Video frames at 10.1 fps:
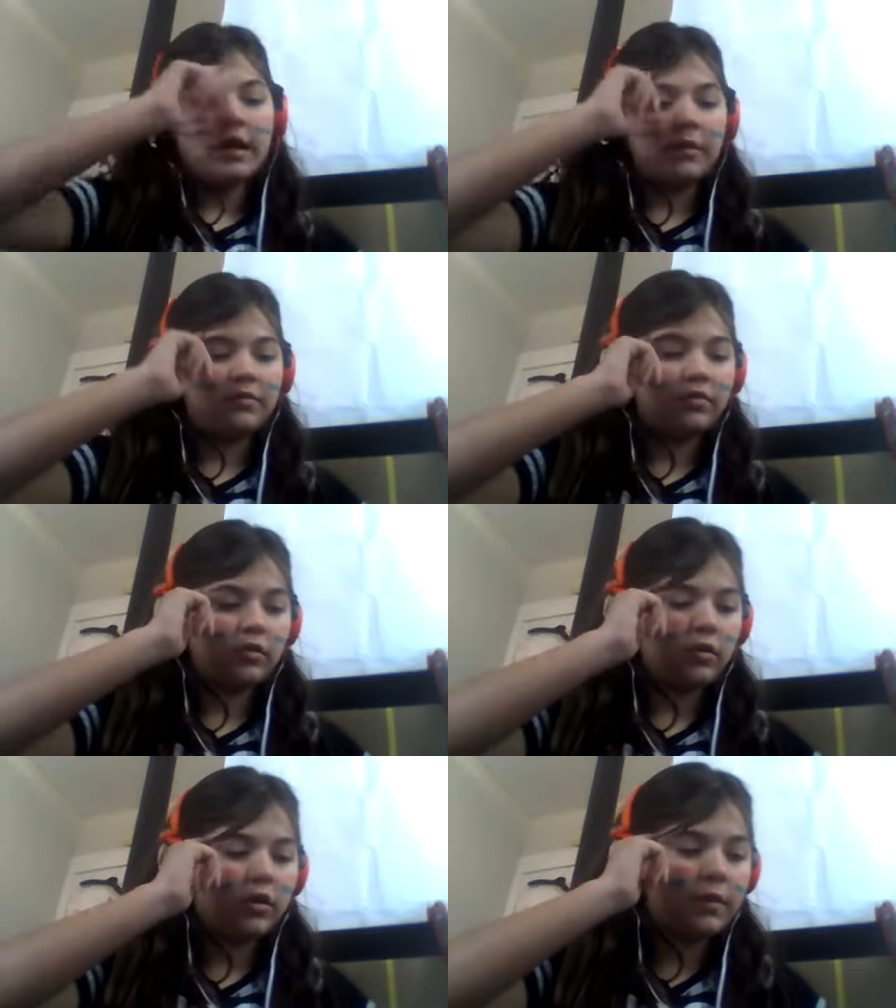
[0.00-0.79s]
I'm still
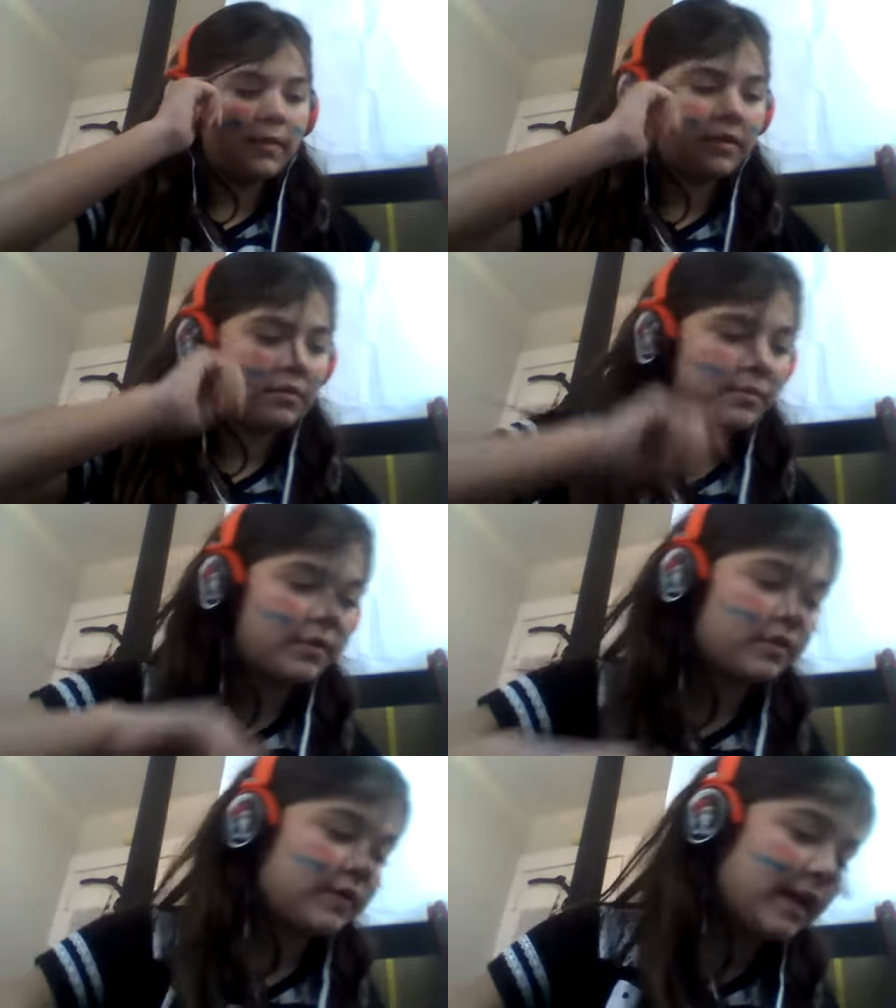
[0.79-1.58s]
recording on my
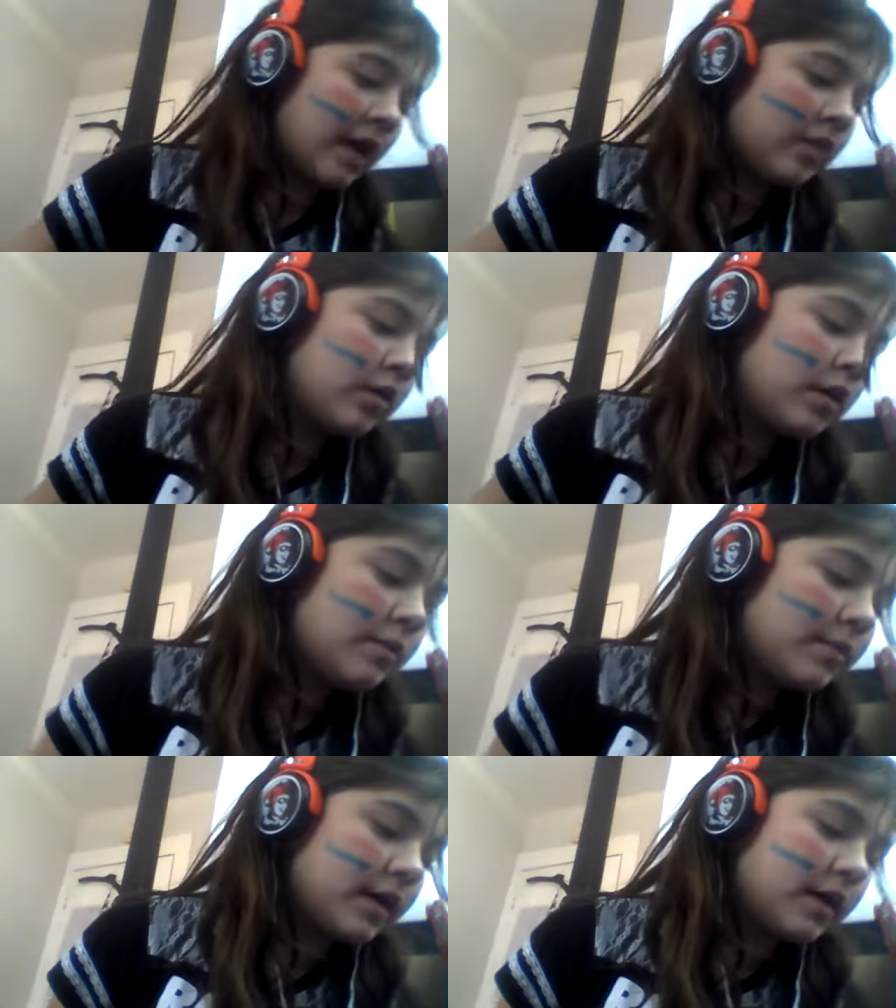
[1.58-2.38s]
computer right now,
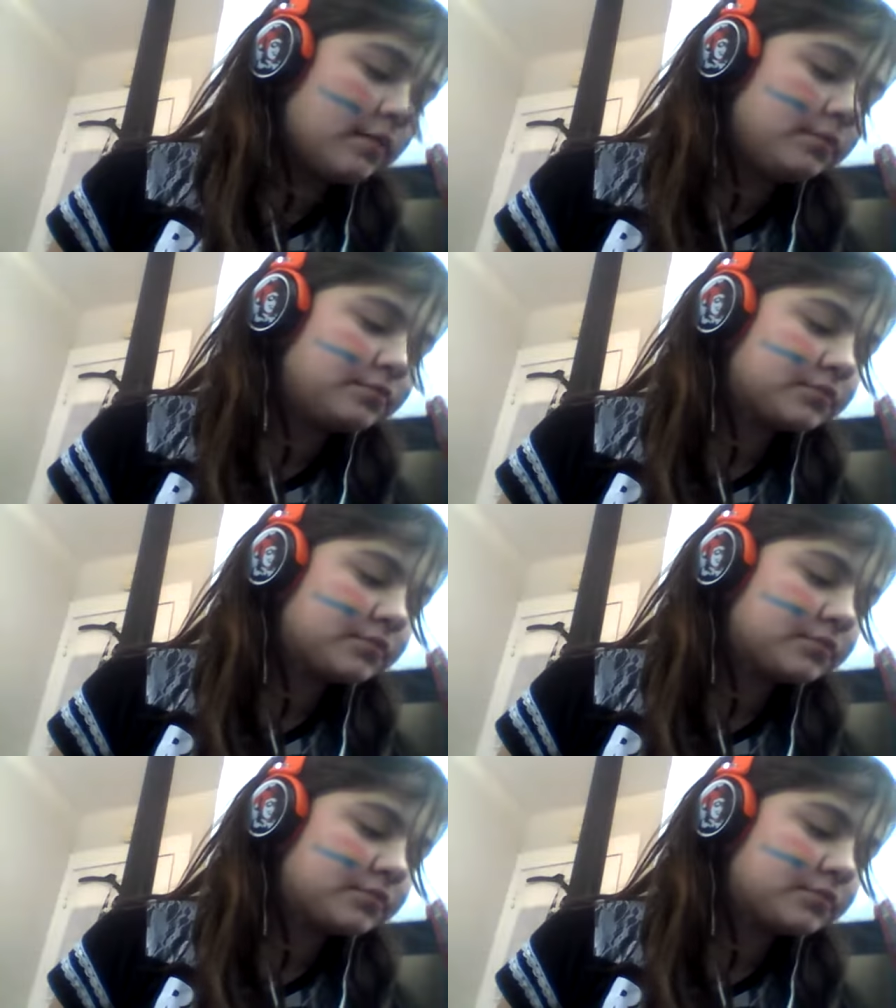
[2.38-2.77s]
but um,